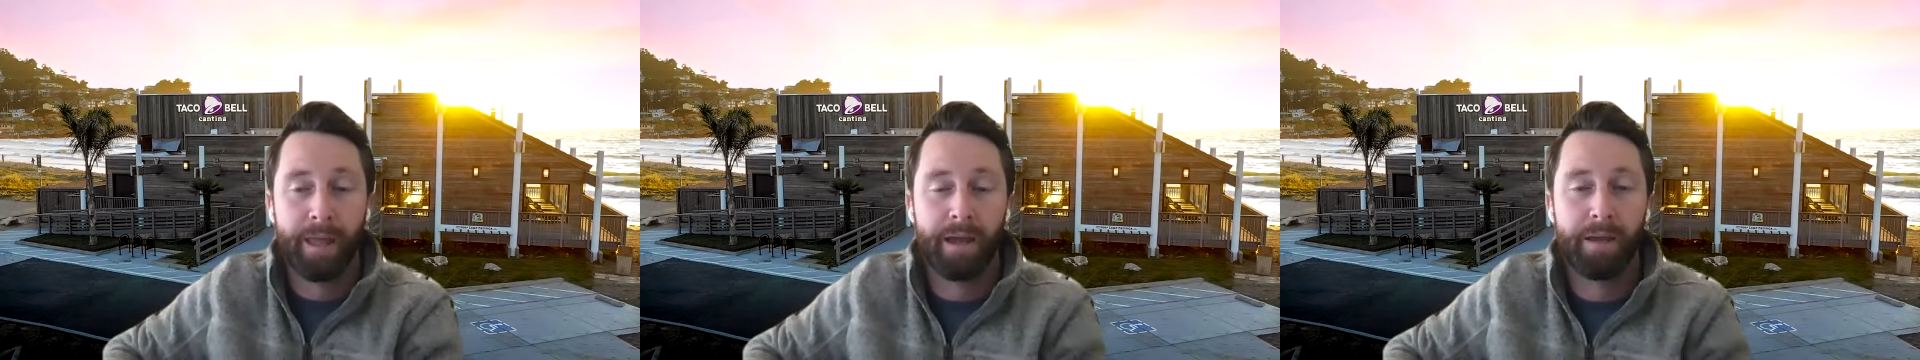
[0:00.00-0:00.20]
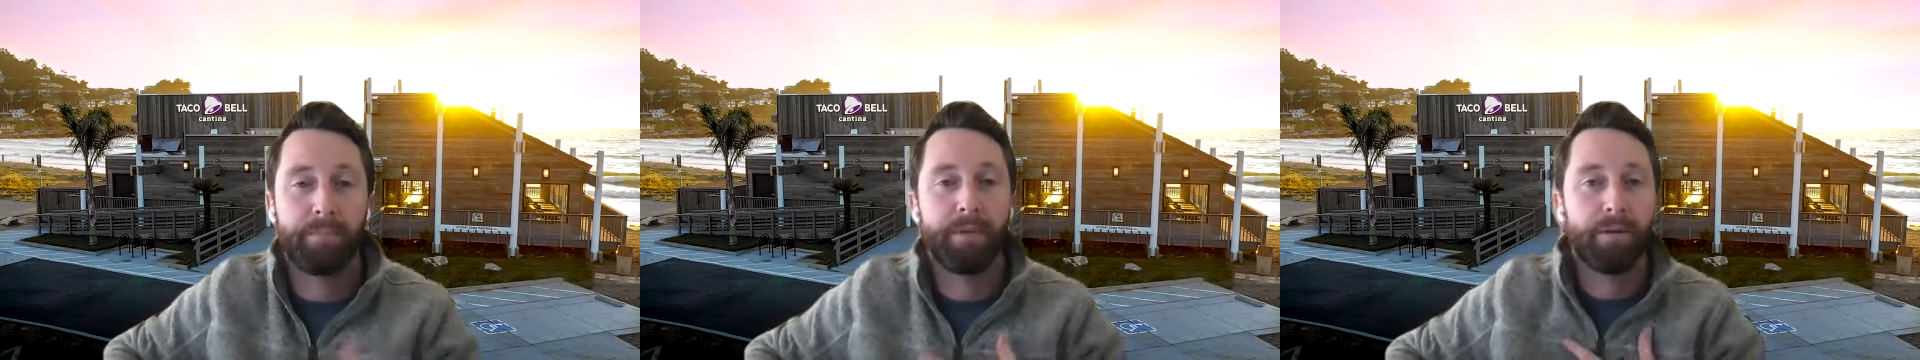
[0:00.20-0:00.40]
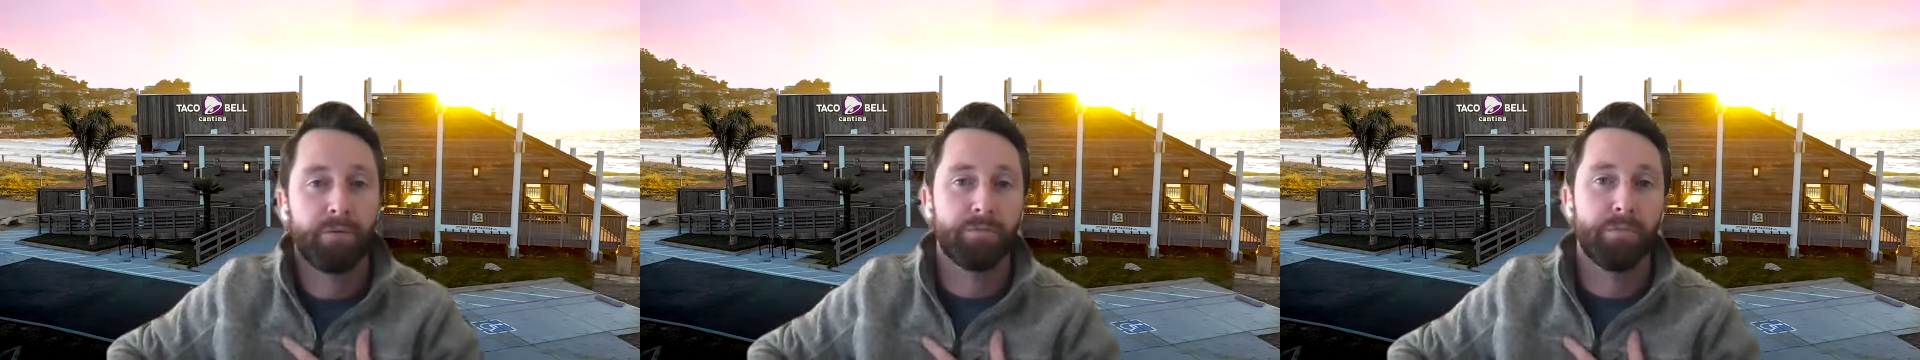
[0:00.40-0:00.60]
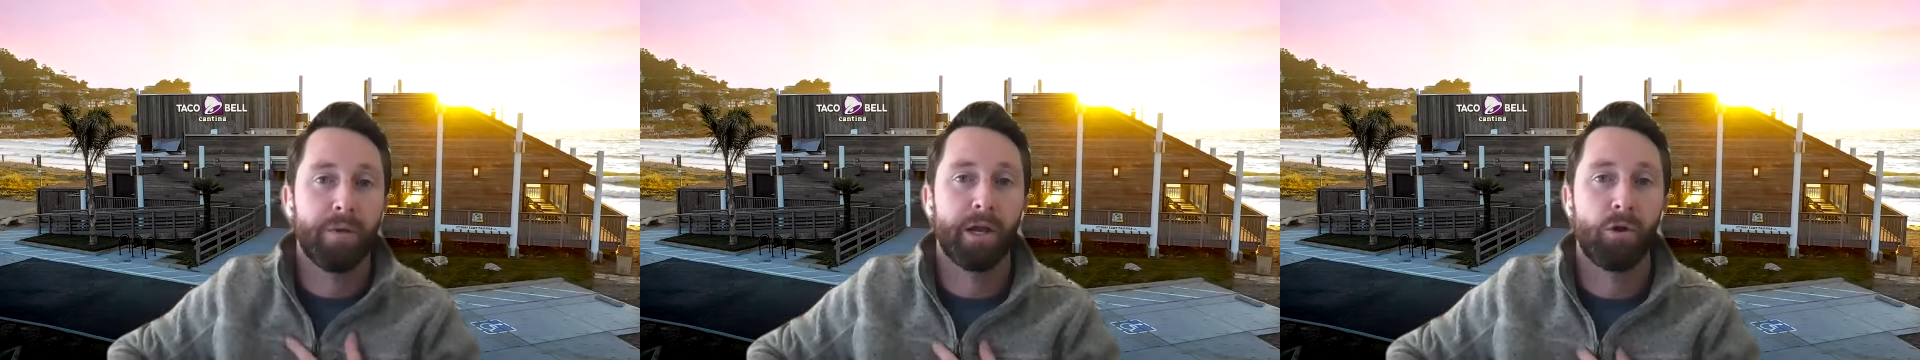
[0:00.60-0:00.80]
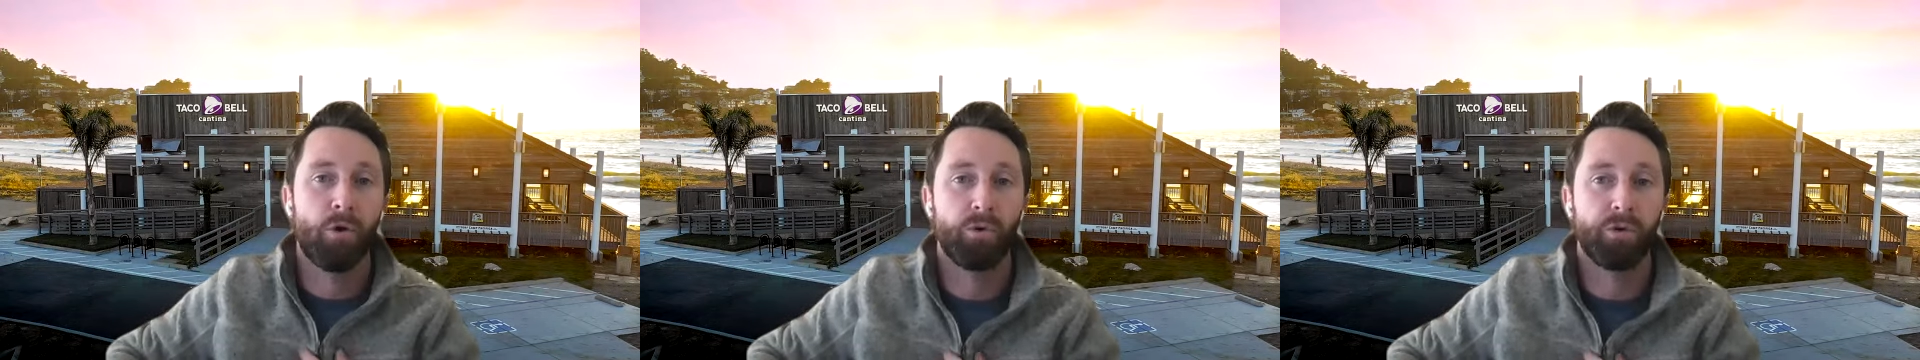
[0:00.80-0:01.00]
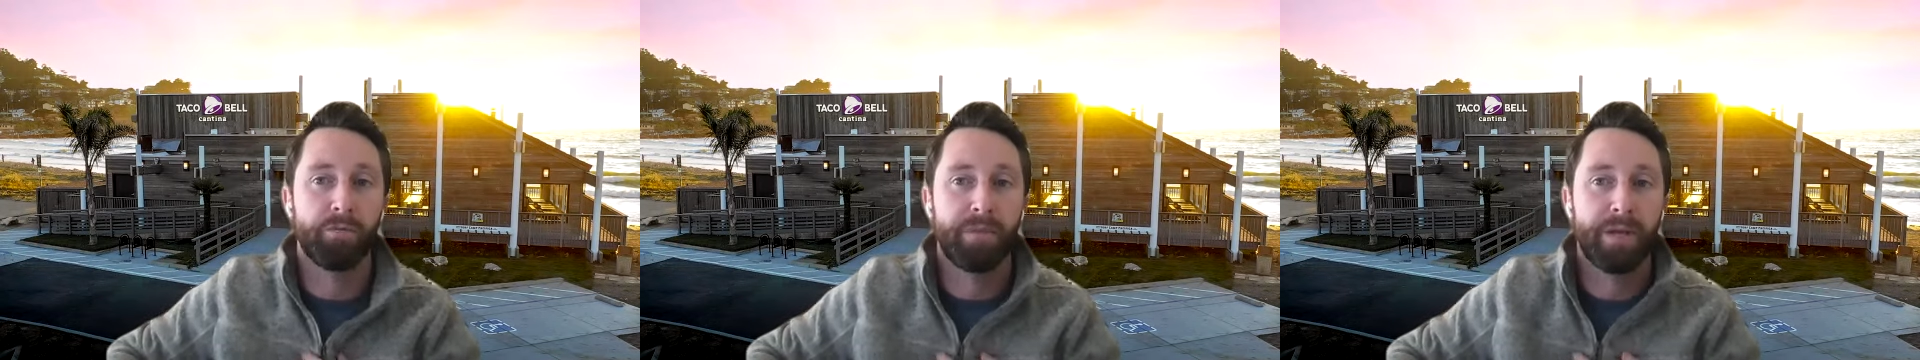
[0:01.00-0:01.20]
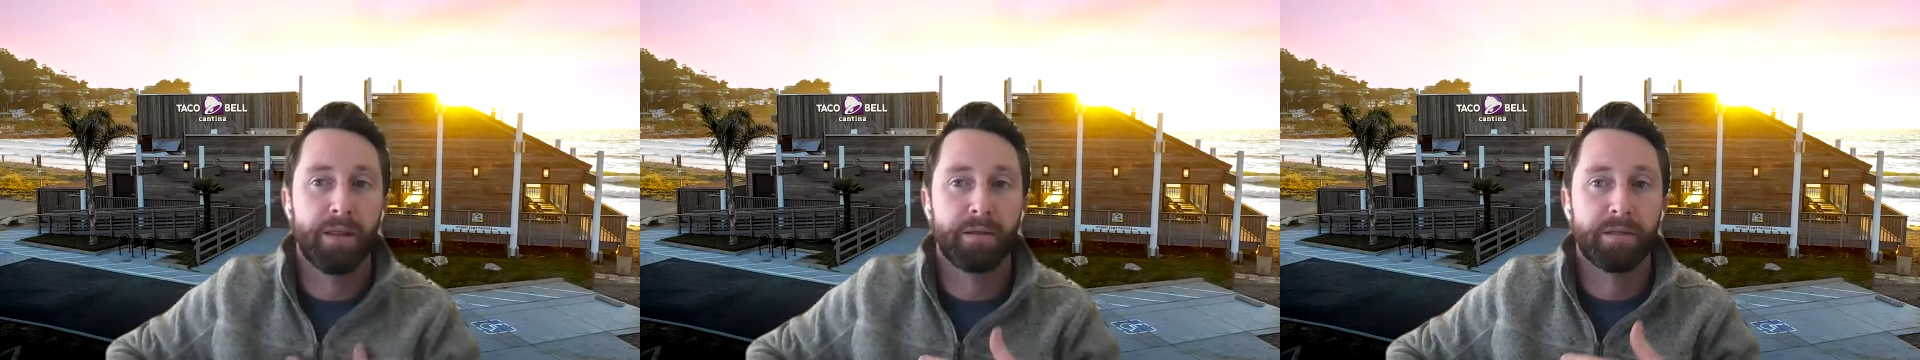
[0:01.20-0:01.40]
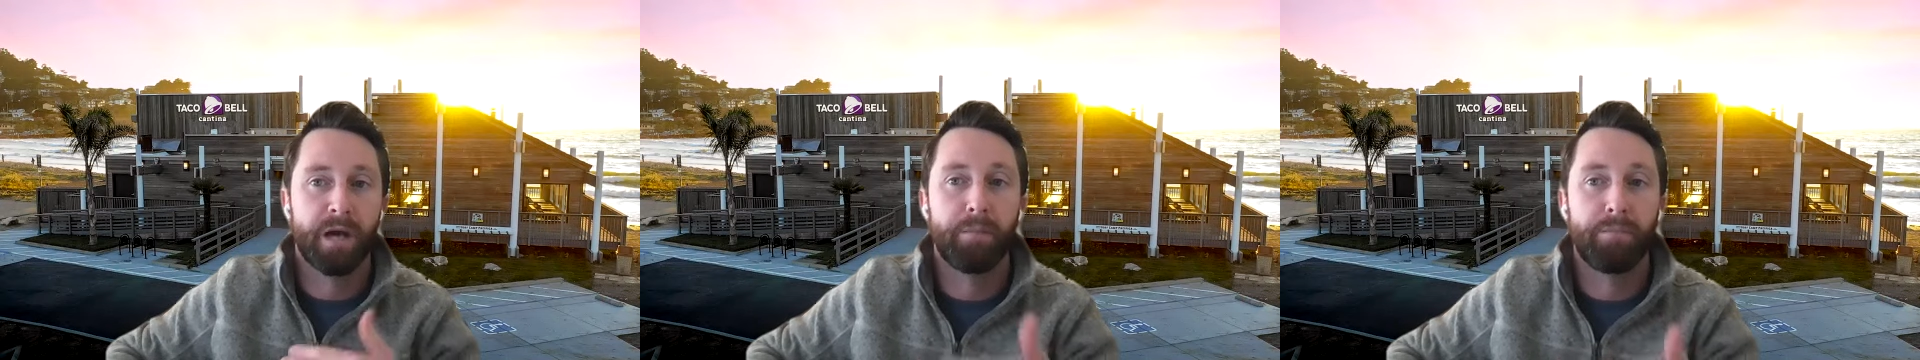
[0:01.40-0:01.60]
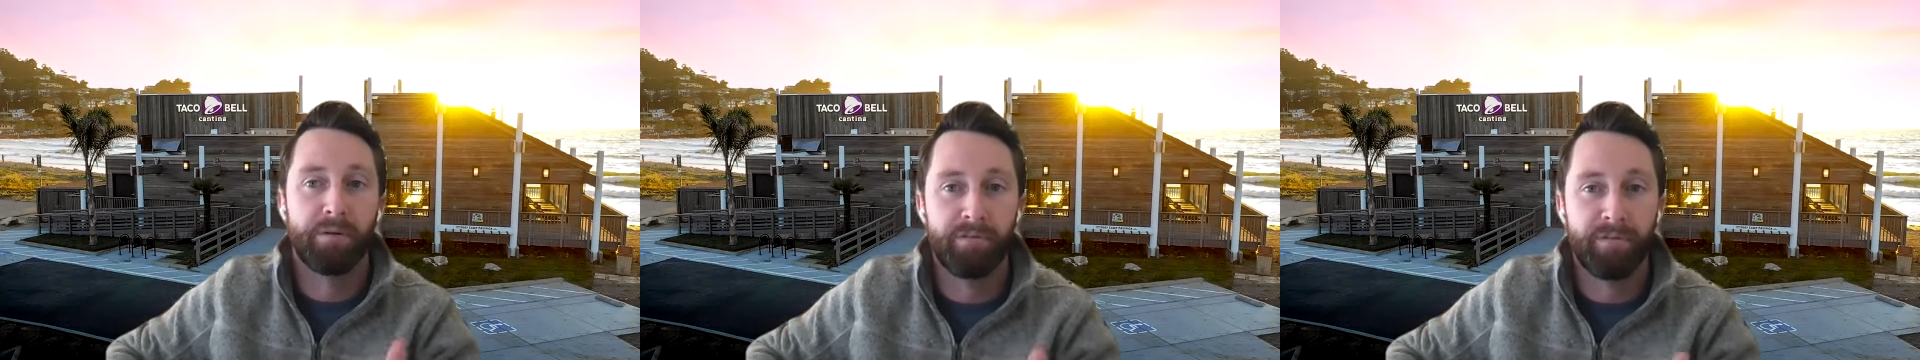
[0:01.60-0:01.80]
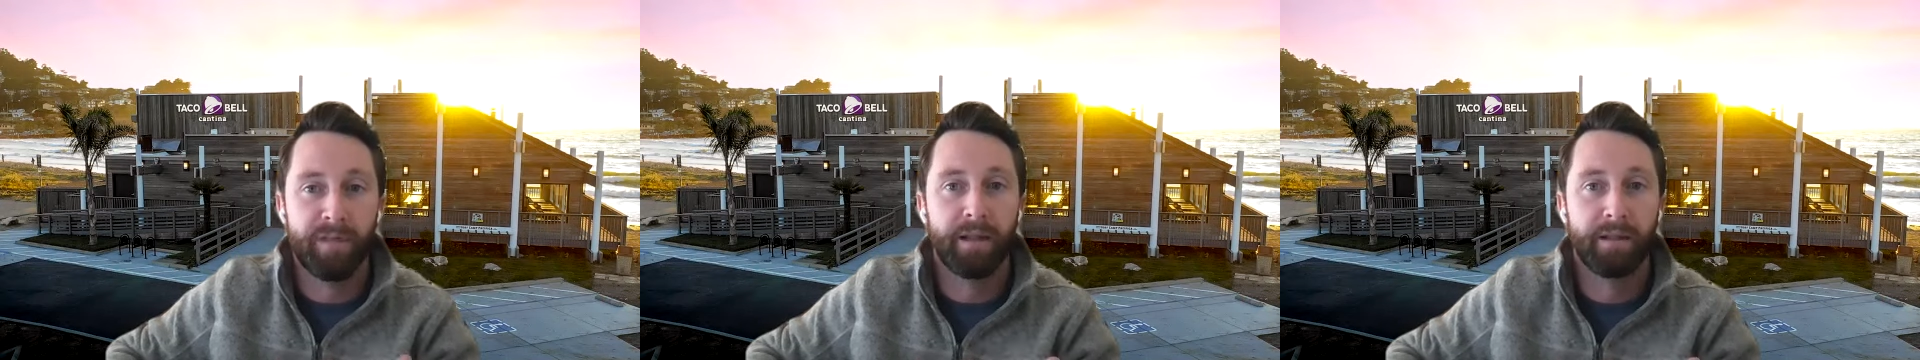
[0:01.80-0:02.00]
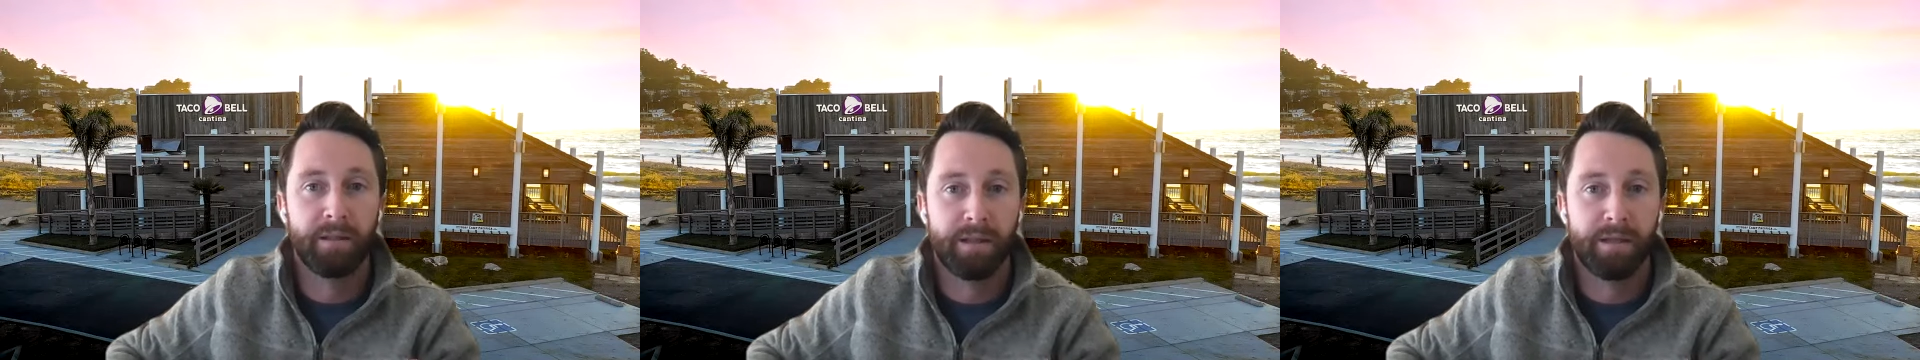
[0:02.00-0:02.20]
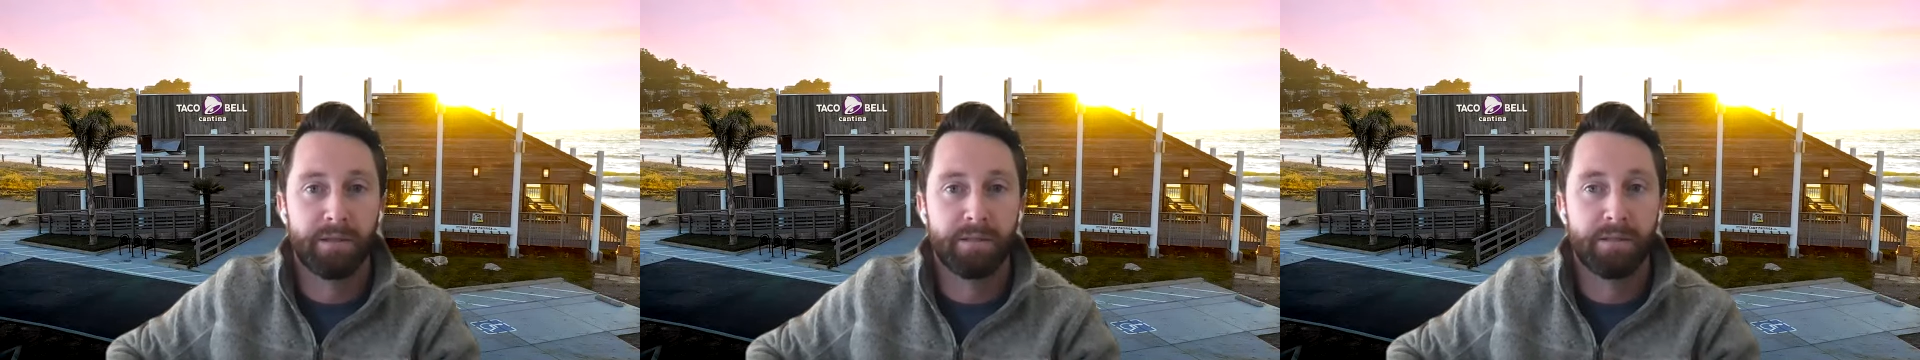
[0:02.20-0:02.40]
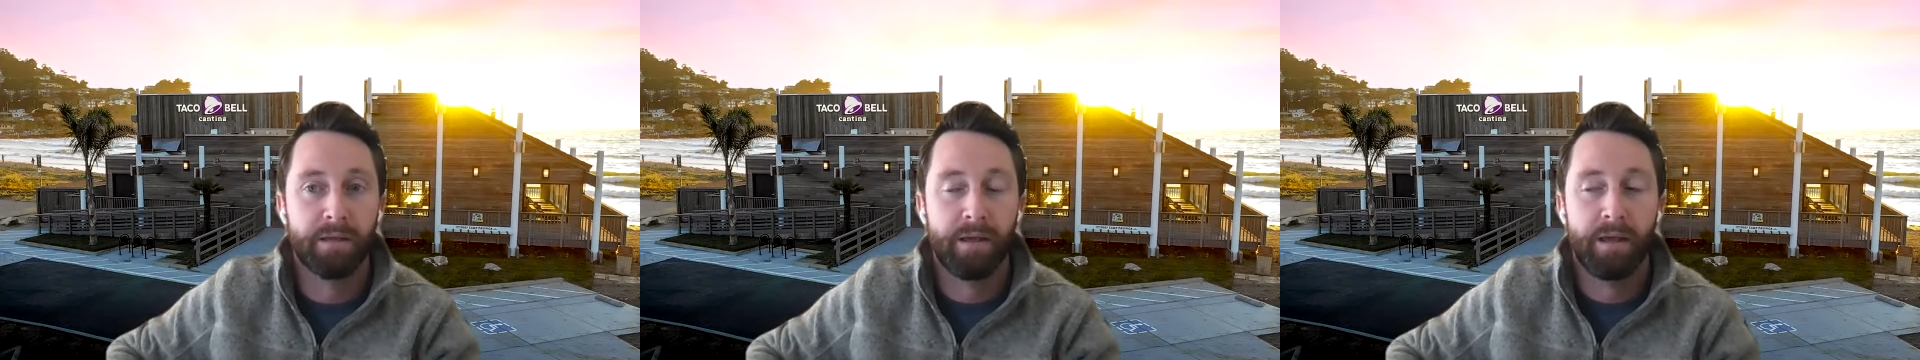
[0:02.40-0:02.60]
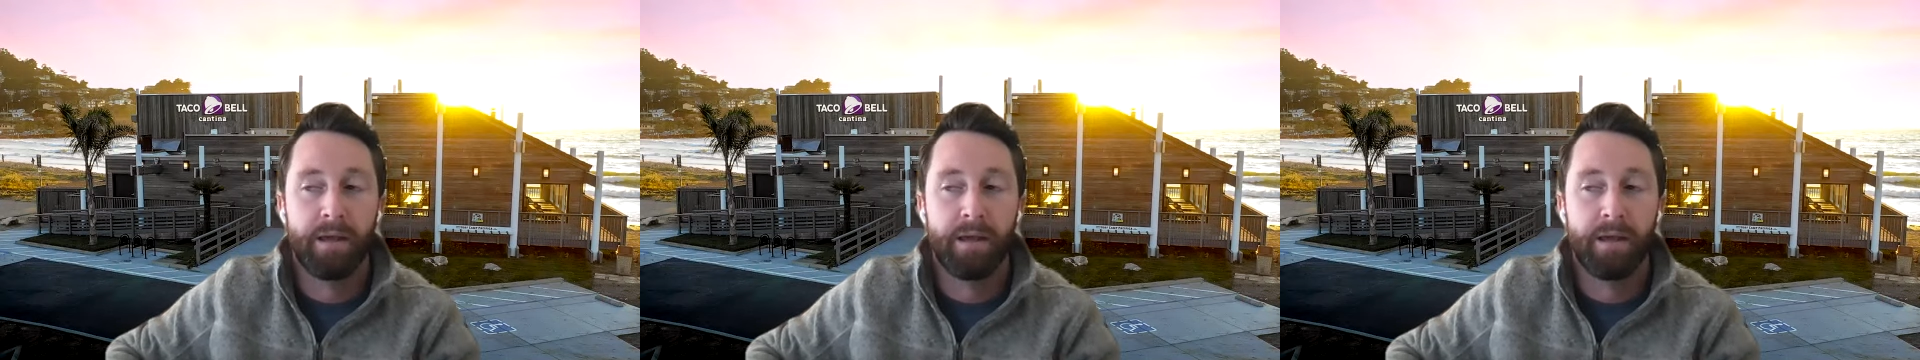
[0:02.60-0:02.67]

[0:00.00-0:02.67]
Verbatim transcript: And it was my goal to be on the top of that list.